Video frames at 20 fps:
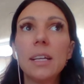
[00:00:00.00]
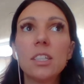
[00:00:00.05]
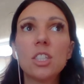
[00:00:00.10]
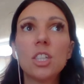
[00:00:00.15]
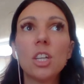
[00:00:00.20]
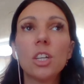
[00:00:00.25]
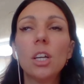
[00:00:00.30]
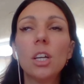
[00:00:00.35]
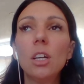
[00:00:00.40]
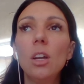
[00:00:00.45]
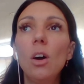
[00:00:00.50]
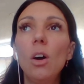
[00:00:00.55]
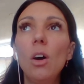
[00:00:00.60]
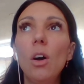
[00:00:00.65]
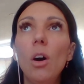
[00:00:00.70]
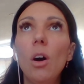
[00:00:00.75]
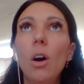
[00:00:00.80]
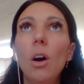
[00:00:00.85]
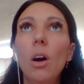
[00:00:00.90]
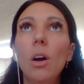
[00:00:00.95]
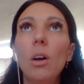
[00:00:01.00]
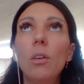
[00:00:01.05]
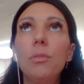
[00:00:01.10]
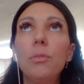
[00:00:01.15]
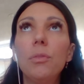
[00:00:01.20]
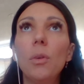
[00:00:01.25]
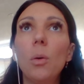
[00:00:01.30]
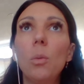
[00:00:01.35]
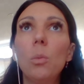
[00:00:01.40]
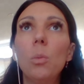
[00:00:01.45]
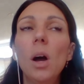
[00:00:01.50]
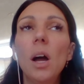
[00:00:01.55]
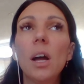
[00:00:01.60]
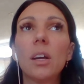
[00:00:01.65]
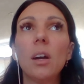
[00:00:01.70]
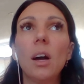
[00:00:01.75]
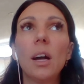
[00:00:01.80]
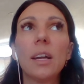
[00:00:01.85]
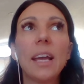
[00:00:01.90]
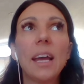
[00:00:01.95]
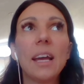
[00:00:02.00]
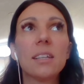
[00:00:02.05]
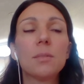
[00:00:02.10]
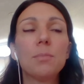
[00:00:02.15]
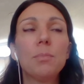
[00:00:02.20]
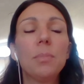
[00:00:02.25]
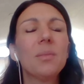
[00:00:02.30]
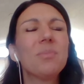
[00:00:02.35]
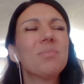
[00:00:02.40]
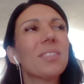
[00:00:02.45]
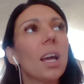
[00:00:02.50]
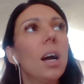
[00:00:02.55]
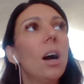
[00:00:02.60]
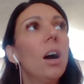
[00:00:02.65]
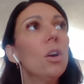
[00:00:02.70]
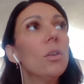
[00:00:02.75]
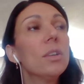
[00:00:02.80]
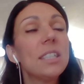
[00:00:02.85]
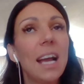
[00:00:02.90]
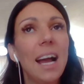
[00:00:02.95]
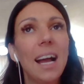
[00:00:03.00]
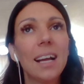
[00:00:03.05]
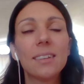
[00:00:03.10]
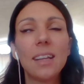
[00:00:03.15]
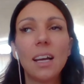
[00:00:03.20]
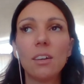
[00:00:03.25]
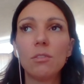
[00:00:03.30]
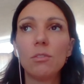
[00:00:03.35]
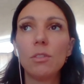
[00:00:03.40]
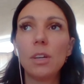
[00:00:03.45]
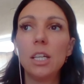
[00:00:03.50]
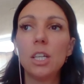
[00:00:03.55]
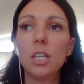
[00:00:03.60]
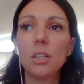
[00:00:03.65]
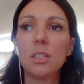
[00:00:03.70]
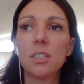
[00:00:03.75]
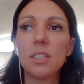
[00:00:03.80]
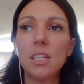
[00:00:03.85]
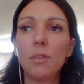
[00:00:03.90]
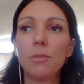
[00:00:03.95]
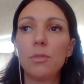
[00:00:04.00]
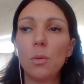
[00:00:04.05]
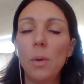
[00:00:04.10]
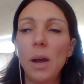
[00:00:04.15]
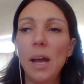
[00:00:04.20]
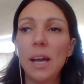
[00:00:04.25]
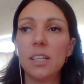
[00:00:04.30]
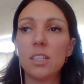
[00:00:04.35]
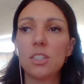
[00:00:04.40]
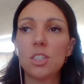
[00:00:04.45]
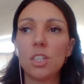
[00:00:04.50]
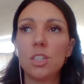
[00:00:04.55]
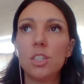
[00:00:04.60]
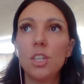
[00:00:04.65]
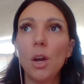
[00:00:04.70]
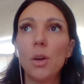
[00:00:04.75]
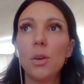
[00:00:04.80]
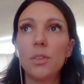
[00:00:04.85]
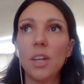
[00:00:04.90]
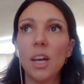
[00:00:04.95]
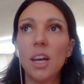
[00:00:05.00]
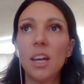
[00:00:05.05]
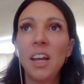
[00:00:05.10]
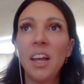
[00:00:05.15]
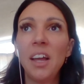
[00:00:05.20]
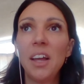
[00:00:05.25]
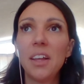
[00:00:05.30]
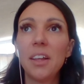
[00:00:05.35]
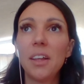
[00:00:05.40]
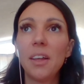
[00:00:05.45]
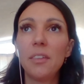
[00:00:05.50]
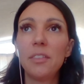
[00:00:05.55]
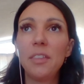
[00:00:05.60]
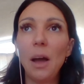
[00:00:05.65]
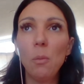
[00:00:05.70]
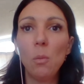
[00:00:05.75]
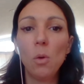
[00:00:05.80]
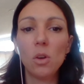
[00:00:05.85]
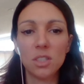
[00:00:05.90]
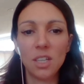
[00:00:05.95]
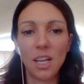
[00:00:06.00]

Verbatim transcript: And it took a lot of work, I guess, but I already had that really good self awareness to know that that